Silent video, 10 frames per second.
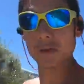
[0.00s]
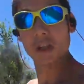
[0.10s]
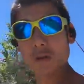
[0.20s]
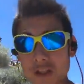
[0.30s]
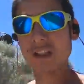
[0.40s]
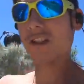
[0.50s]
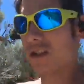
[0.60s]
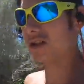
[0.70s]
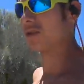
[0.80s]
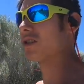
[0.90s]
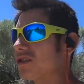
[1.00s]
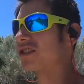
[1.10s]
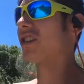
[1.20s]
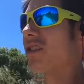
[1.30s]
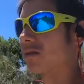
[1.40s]
Blink 182. Good
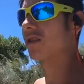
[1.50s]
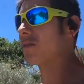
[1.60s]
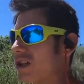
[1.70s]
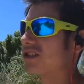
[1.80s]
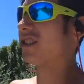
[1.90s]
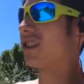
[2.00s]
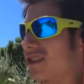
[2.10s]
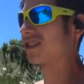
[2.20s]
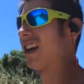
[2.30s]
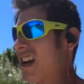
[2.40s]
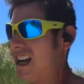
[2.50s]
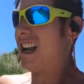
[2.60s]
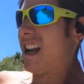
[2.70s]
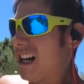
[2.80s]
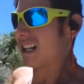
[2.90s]
song, one of their best songs.
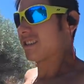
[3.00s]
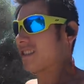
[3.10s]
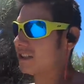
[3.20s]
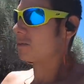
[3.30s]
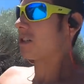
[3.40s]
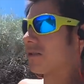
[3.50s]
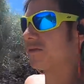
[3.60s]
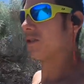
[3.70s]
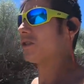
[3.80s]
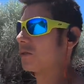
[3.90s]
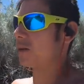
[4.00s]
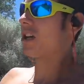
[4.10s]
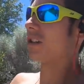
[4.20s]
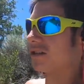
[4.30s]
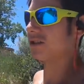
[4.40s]
It's not to be confused with
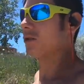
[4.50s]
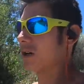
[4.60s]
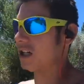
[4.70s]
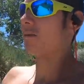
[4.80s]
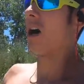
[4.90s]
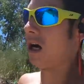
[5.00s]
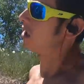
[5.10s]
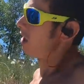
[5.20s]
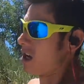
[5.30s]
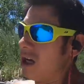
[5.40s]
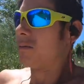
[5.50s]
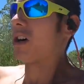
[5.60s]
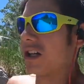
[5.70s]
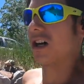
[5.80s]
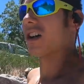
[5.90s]
Peggy Sue by
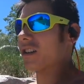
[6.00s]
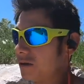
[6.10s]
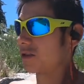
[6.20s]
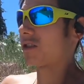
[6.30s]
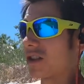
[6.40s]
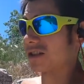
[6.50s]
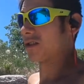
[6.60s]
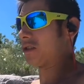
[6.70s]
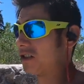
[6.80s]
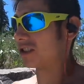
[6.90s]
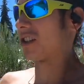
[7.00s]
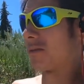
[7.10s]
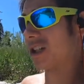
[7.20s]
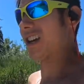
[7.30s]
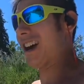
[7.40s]
Buddy Holly, which is also a great song,
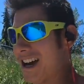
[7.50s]
but.